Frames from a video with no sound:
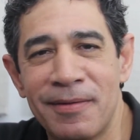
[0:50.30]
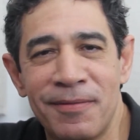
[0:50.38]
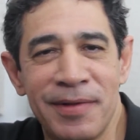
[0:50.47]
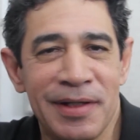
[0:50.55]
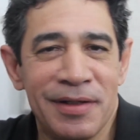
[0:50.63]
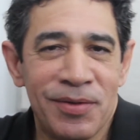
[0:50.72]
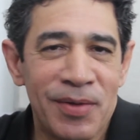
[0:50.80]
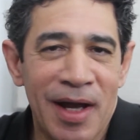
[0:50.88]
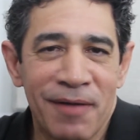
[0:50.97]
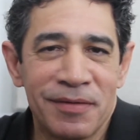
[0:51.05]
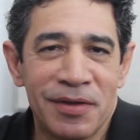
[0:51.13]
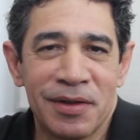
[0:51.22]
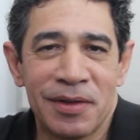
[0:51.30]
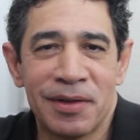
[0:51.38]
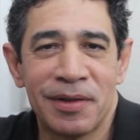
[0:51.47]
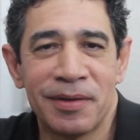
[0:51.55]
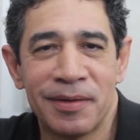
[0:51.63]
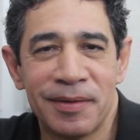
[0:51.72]
you have
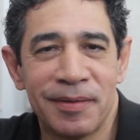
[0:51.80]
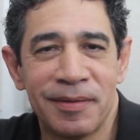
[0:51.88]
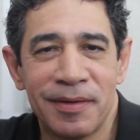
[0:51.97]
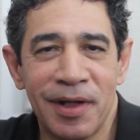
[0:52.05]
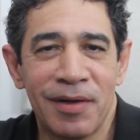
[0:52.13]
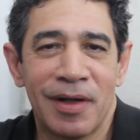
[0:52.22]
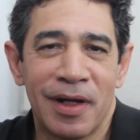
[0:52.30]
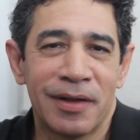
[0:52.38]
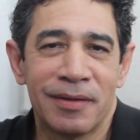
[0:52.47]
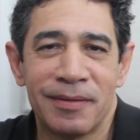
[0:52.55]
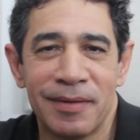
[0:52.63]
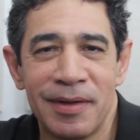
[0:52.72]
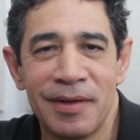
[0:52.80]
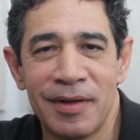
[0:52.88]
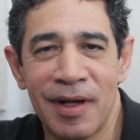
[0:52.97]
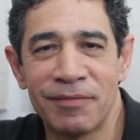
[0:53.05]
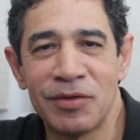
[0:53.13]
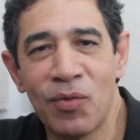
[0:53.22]
to, you
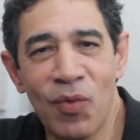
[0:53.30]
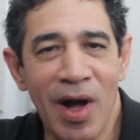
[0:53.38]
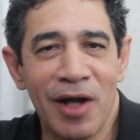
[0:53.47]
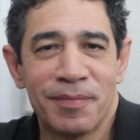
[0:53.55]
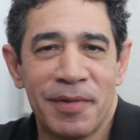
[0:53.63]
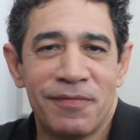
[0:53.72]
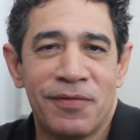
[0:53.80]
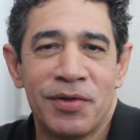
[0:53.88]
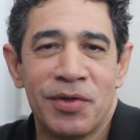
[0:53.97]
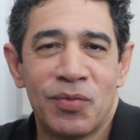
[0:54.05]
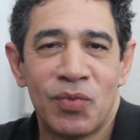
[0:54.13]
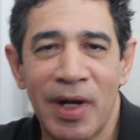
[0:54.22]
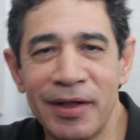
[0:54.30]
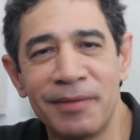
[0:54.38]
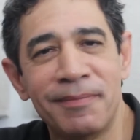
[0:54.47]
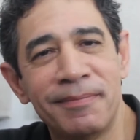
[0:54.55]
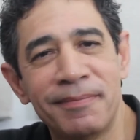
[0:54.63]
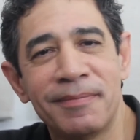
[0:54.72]
have to walk before you run.
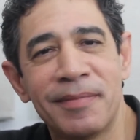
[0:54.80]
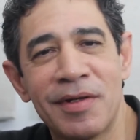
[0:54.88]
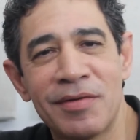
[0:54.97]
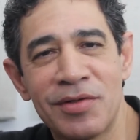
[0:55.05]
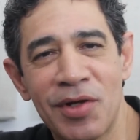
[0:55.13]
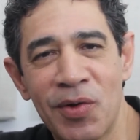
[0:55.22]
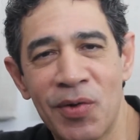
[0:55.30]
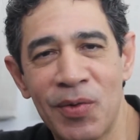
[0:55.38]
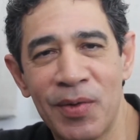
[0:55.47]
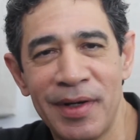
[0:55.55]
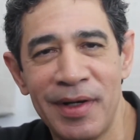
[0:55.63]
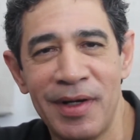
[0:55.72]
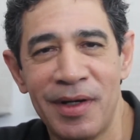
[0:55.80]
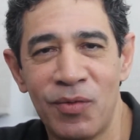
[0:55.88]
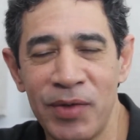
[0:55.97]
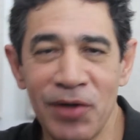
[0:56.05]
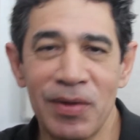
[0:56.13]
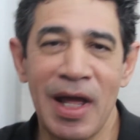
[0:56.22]
So
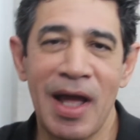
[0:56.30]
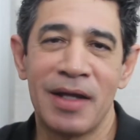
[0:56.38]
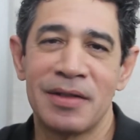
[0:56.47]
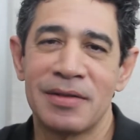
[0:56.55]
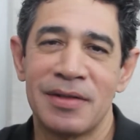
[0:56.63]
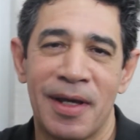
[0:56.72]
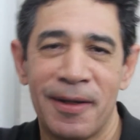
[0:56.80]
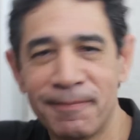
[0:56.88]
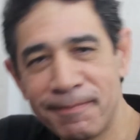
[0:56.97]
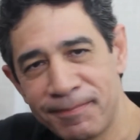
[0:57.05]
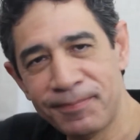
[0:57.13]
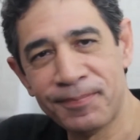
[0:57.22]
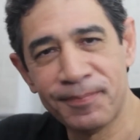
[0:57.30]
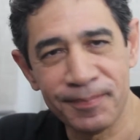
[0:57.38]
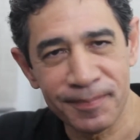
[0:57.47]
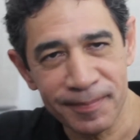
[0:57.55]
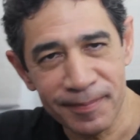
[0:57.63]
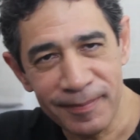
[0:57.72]
realize that.
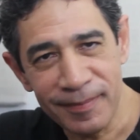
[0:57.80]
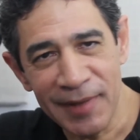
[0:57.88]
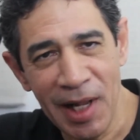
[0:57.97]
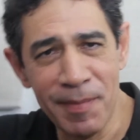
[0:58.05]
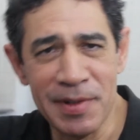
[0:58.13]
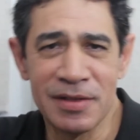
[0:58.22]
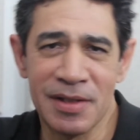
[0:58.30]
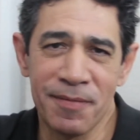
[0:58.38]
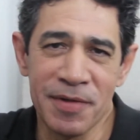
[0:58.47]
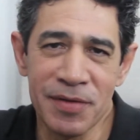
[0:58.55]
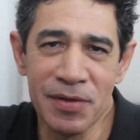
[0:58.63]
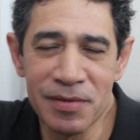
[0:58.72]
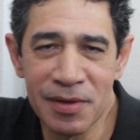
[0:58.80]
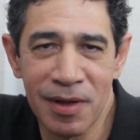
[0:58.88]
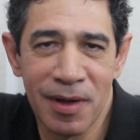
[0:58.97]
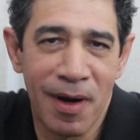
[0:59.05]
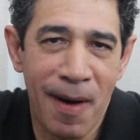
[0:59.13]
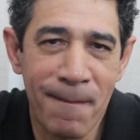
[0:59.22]
I mean, some of you
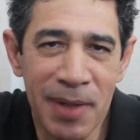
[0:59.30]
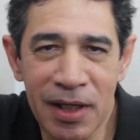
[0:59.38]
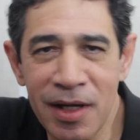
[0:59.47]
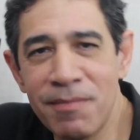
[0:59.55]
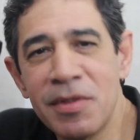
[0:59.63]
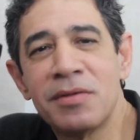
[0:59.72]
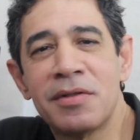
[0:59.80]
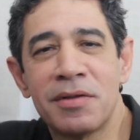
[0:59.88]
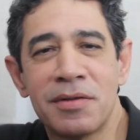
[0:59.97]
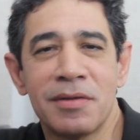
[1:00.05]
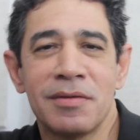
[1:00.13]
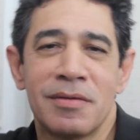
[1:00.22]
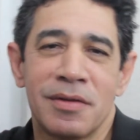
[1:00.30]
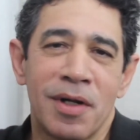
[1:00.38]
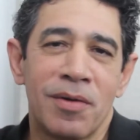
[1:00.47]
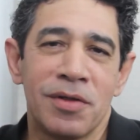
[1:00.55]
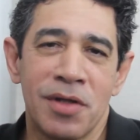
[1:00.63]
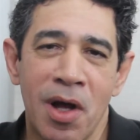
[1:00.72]
are beginning musicians,
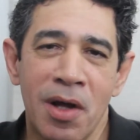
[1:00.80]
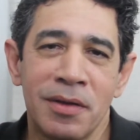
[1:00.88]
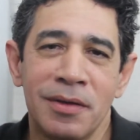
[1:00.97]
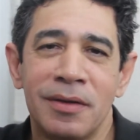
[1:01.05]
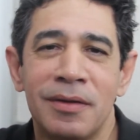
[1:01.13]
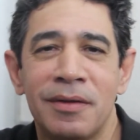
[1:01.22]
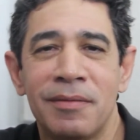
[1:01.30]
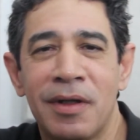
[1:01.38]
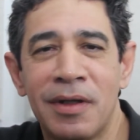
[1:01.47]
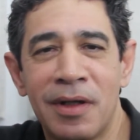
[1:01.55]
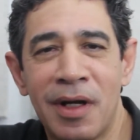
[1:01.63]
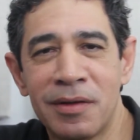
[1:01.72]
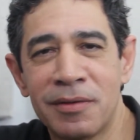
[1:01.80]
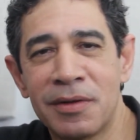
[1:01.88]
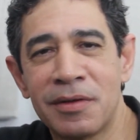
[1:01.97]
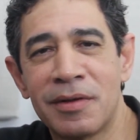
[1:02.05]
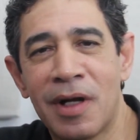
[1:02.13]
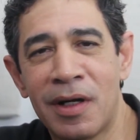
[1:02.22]
young.
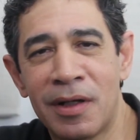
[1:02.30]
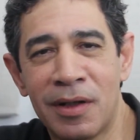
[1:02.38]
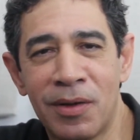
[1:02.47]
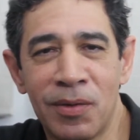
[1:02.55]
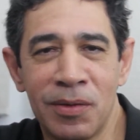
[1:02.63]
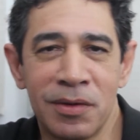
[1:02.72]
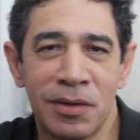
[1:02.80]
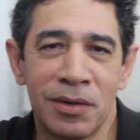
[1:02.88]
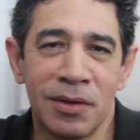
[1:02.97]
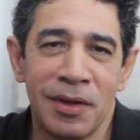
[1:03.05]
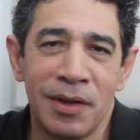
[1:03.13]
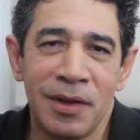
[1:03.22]
Others are older.